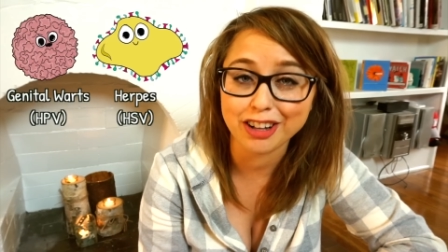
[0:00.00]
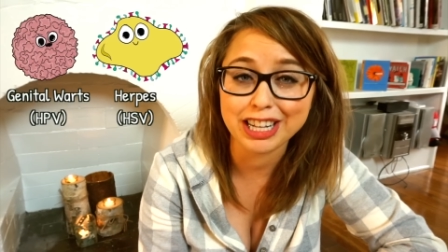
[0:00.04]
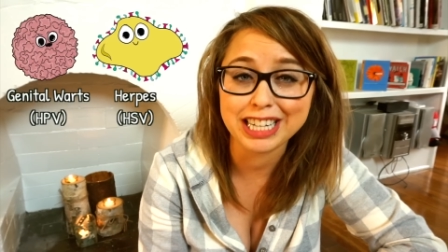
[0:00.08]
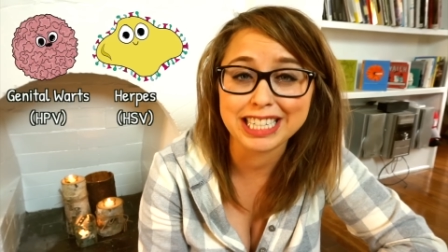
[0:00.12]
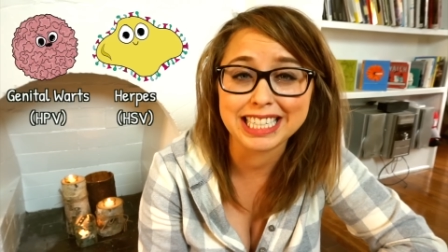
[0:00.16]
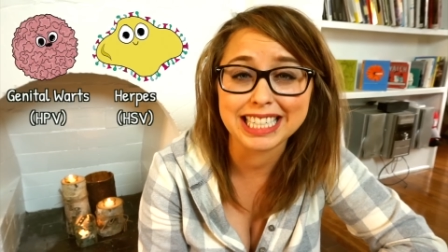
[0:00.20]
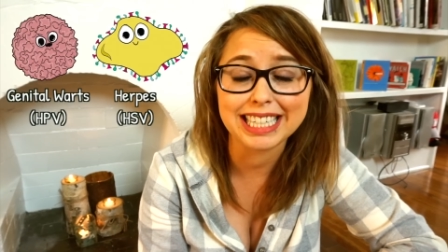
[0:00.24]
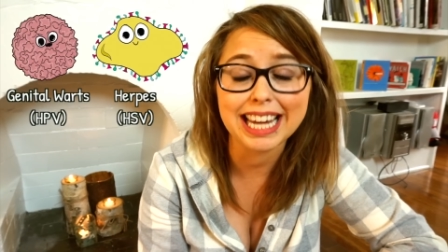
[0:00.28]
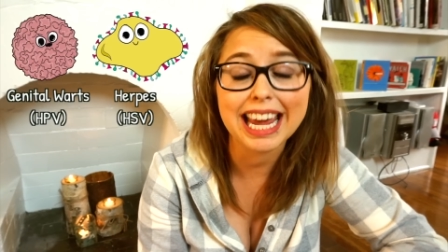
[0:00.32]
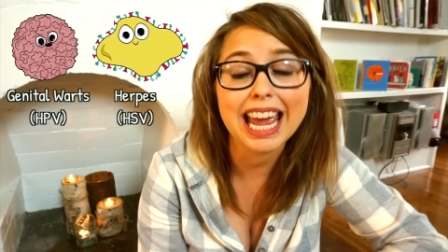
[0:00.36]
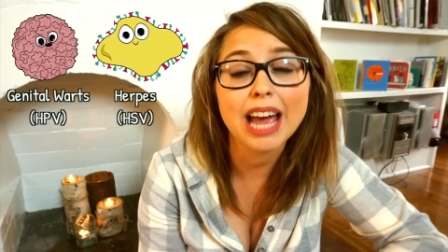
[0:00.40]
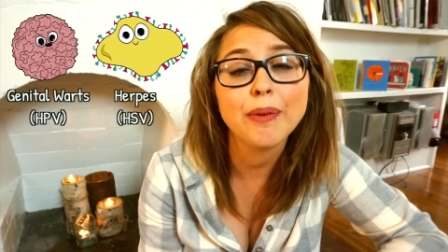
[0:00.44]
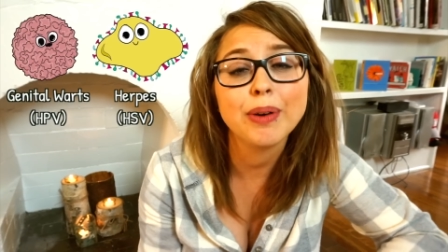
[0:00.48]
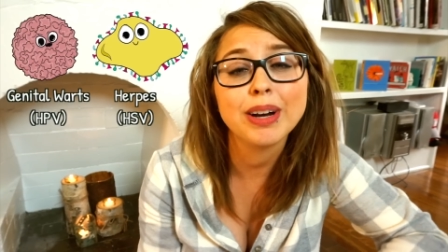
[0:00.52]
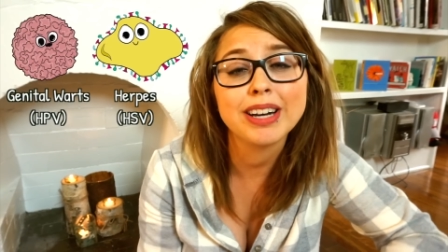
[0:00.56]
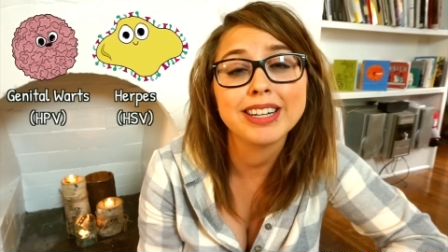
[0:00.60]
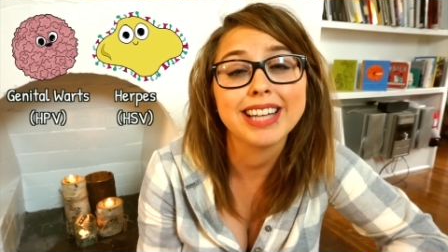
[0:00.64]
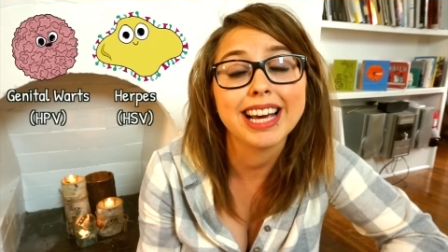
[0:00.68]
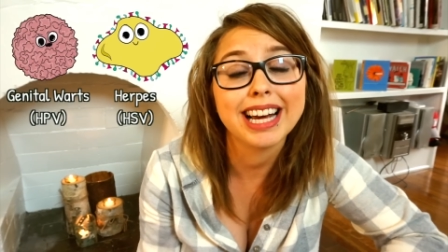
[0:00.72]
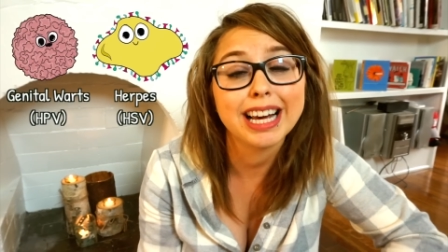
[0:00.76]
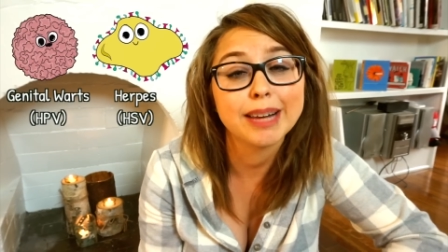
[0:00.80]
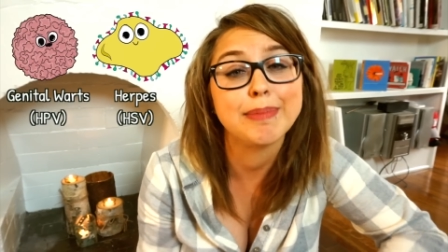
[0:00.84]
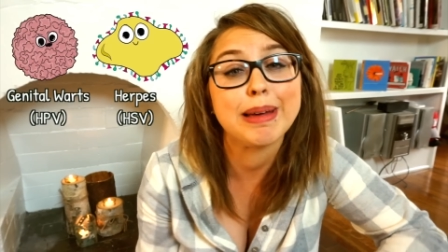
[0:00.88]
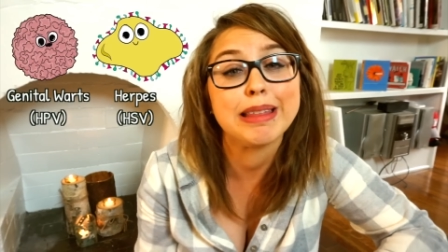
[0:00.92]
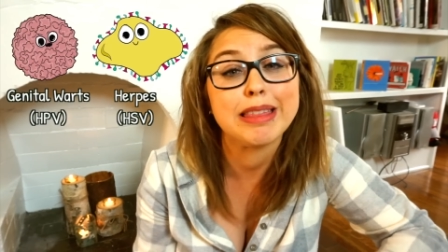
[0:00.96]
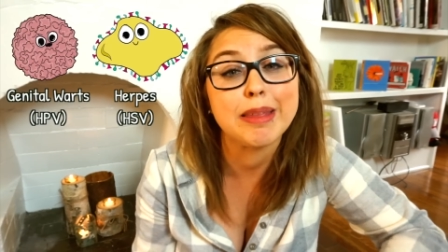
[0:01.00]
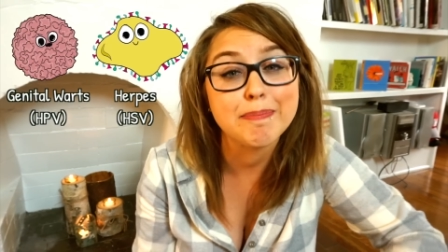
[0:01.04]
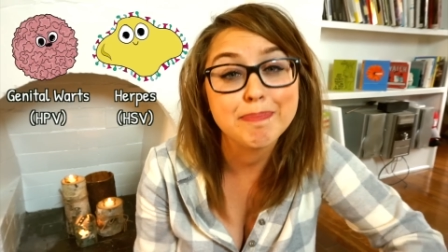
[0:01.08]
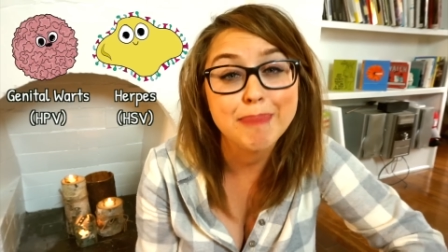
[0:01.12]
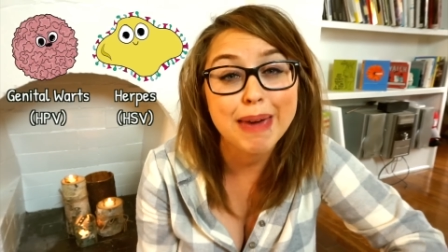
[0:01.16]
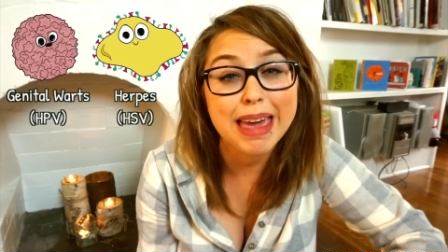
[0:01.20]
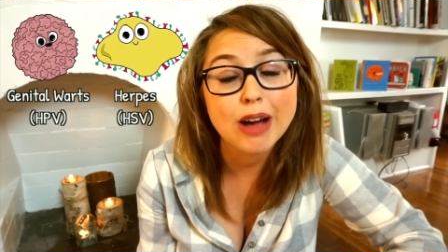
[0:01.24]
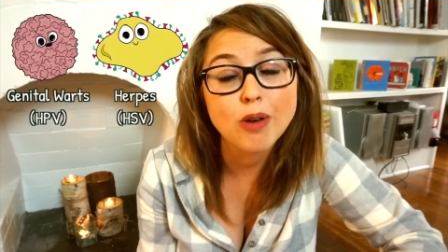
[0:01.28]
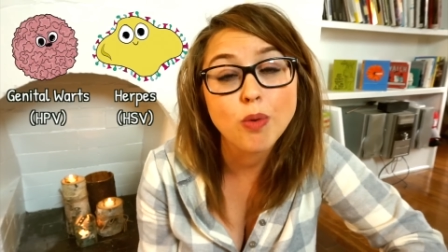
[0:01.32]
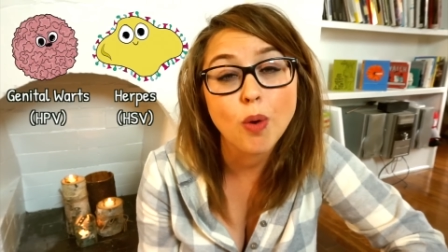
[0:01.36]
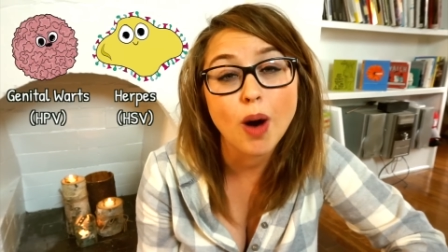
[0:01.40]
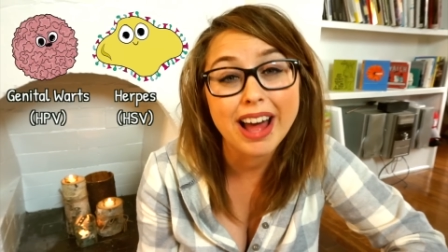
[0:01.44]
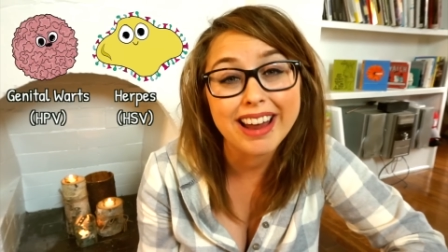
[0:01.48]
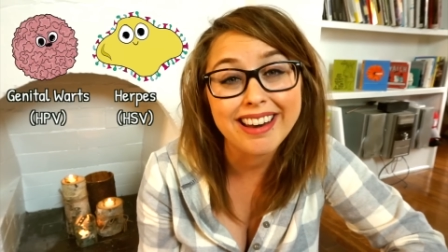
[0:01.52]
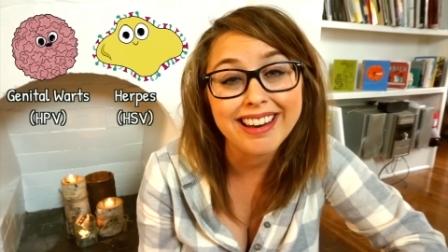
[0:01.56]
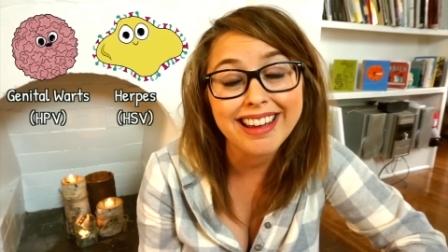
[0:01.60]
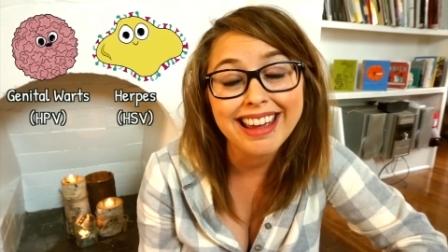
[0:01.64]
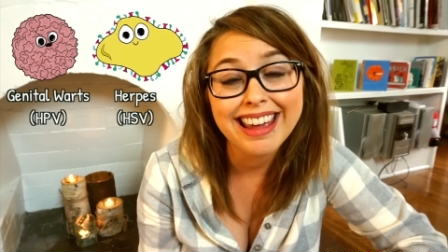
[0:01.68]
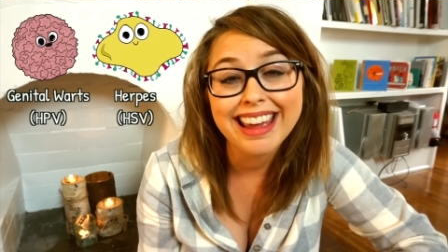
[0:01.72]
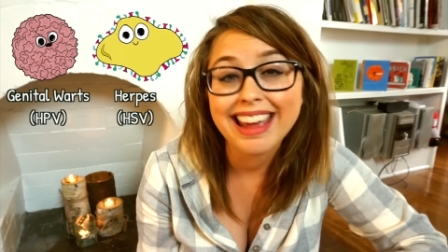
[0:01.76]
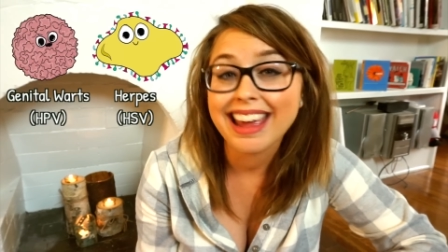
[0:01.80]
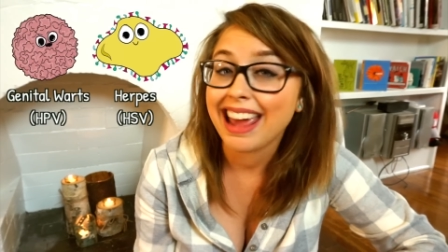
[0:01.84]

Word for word: and today I want to talk about the big one,